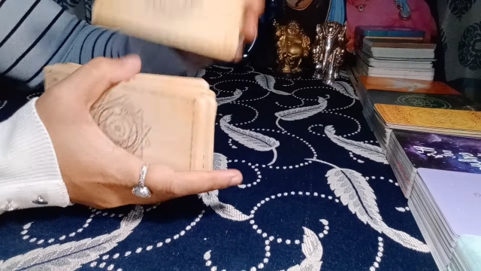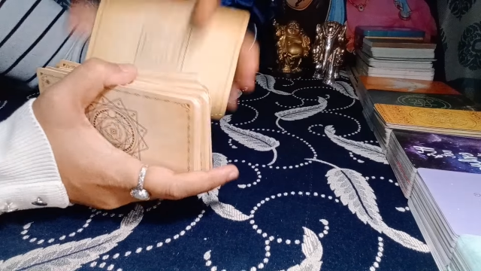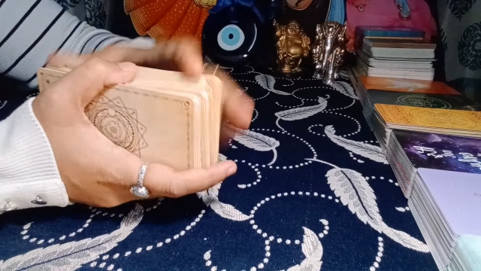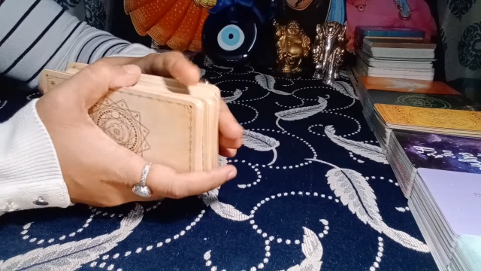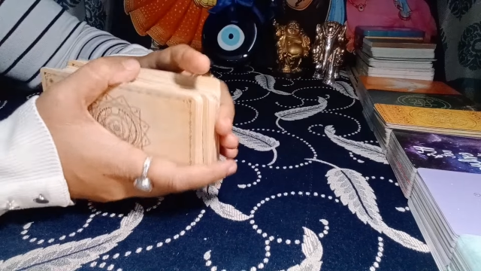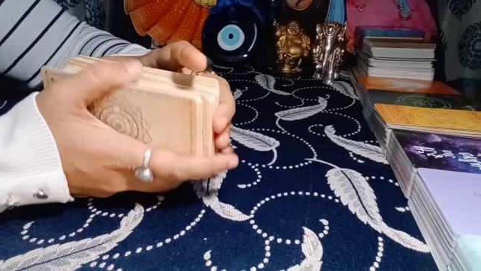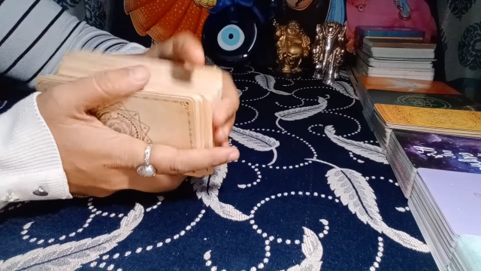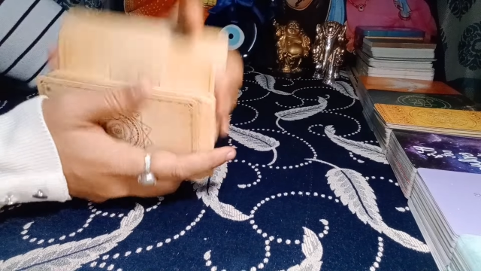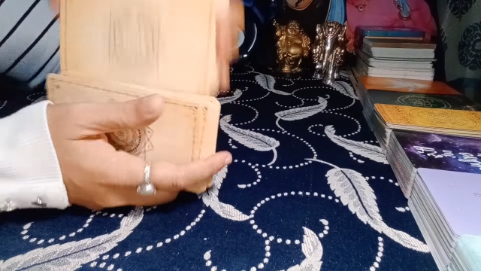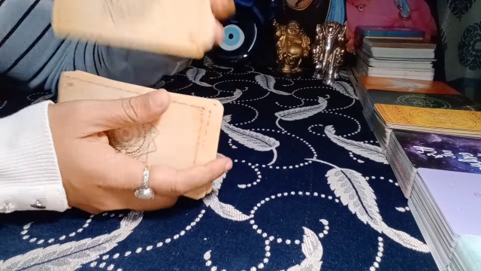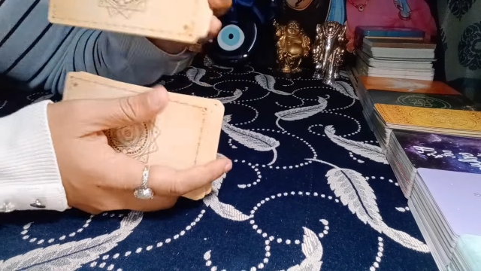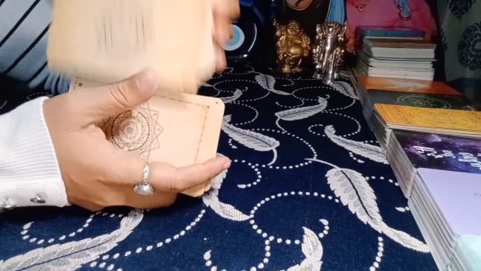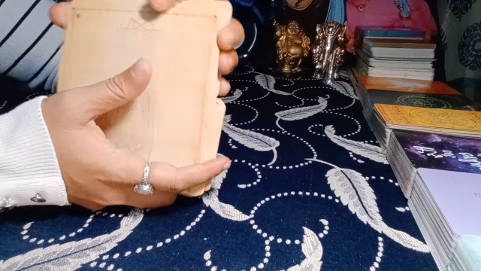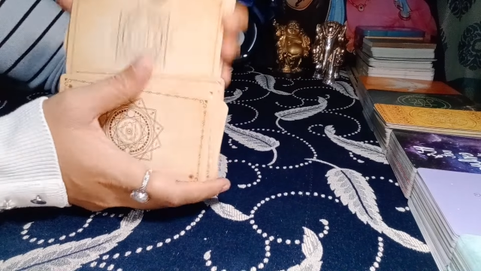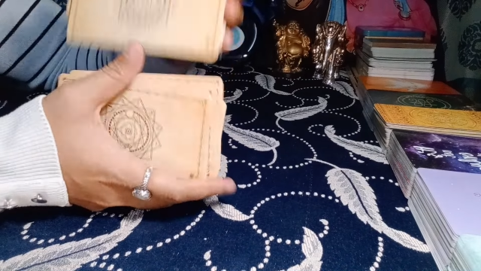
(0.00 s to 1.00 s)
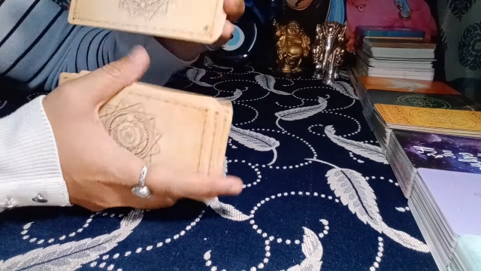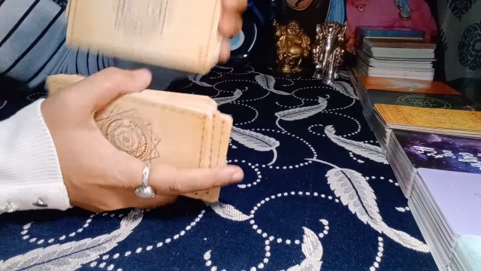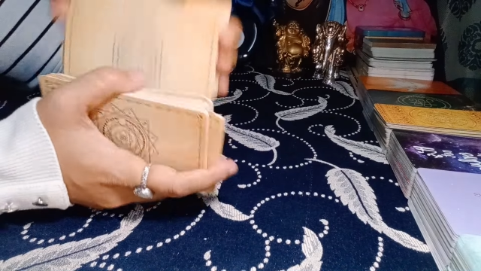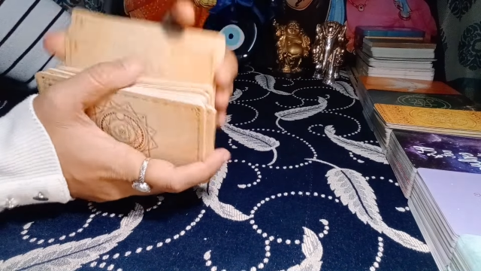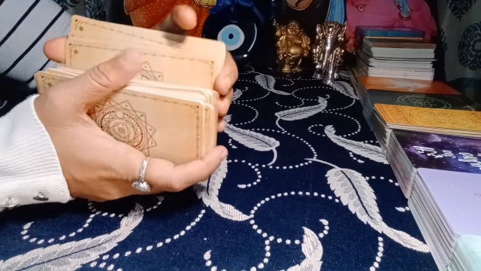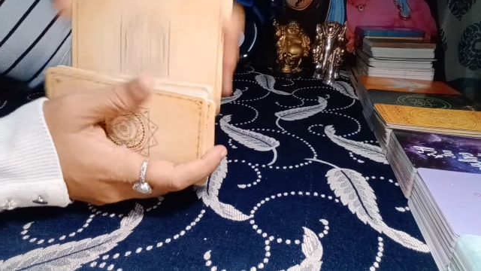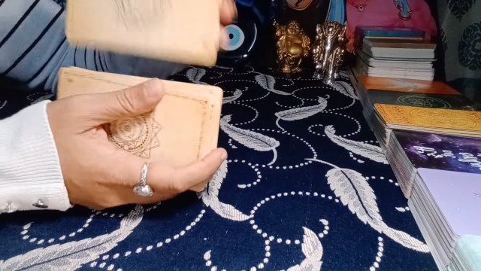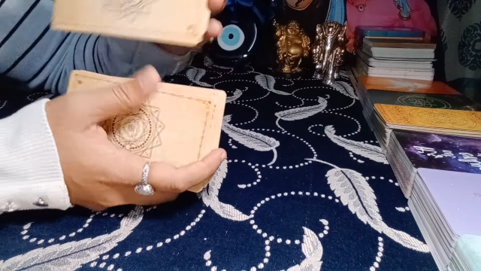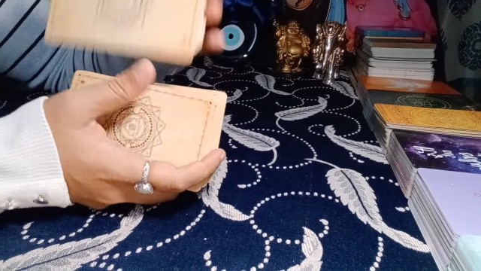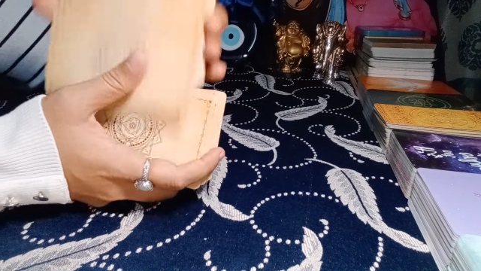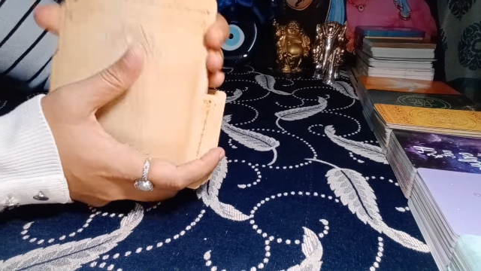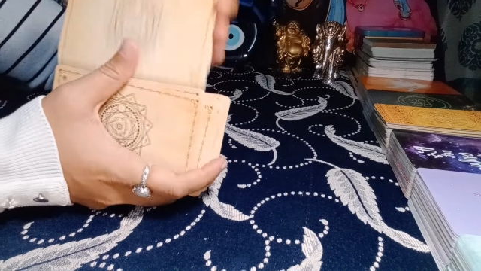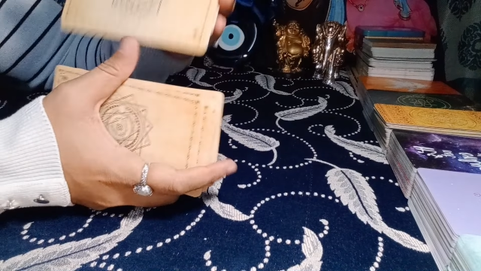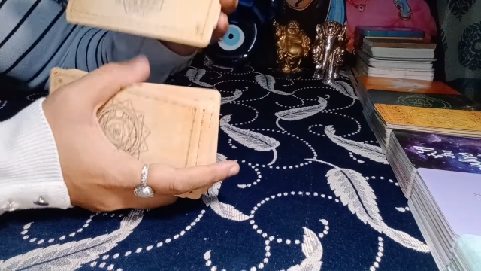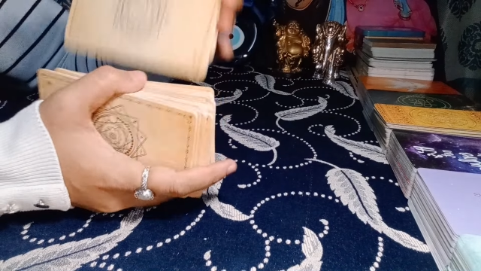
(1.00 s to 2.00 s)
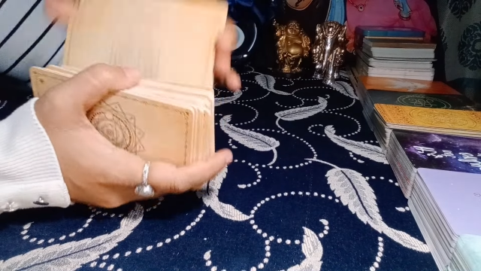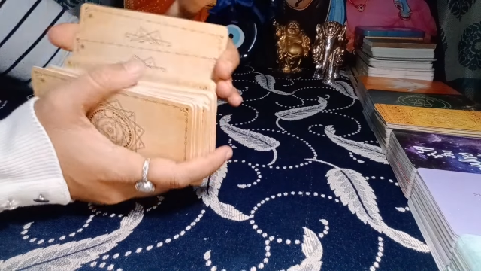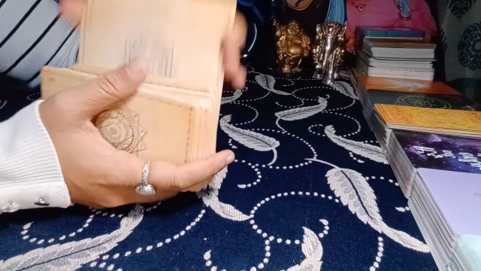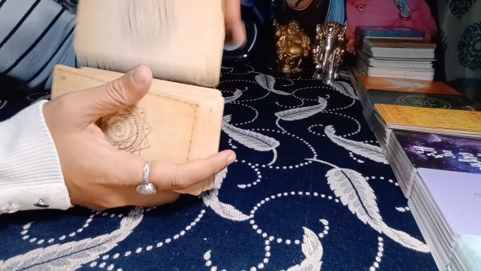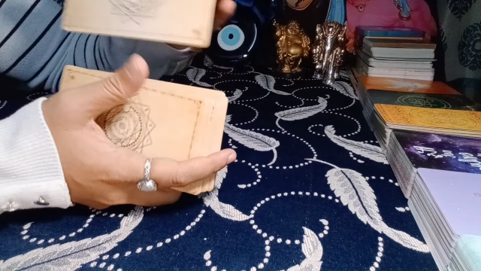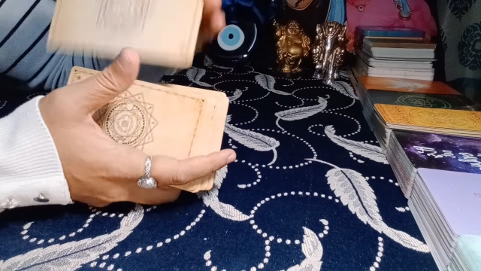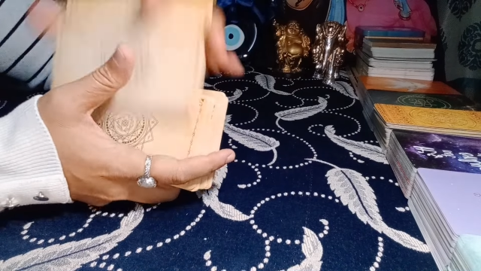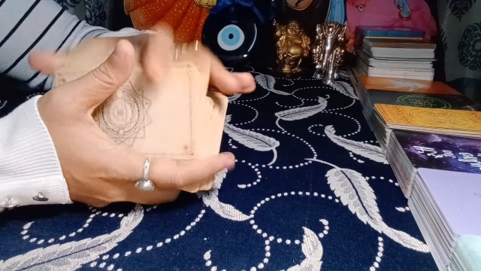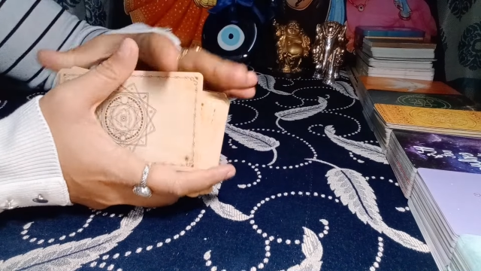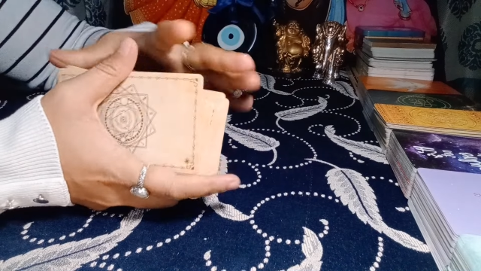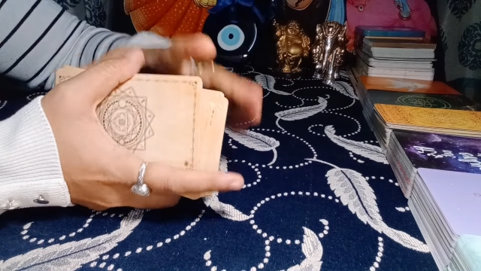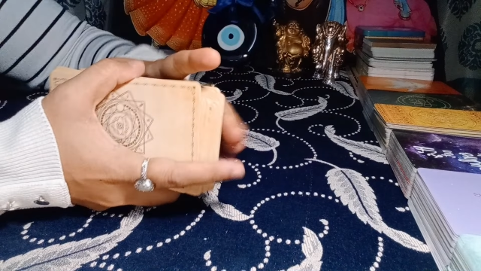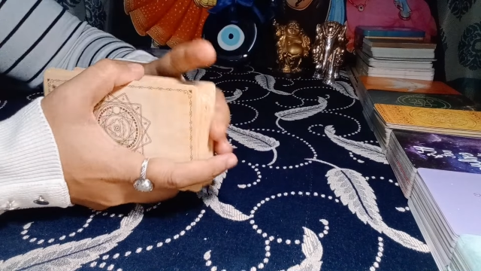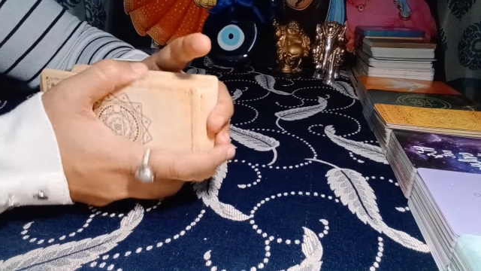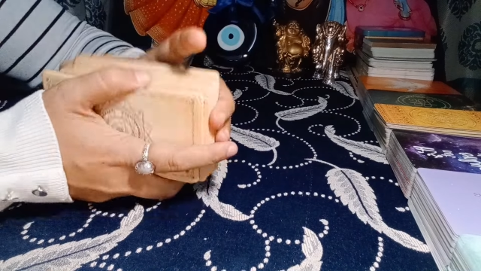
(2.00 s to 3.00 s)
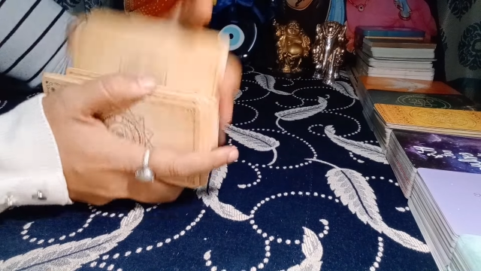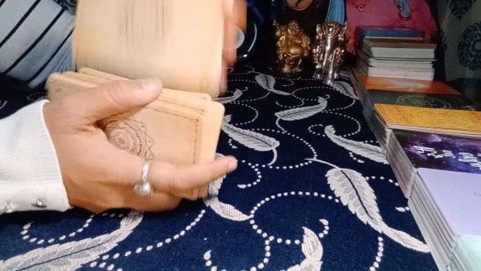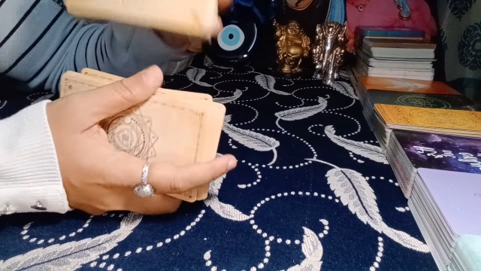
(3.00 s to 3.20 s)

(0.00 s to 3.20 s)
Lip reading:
No face is visible, so there are no lips to read.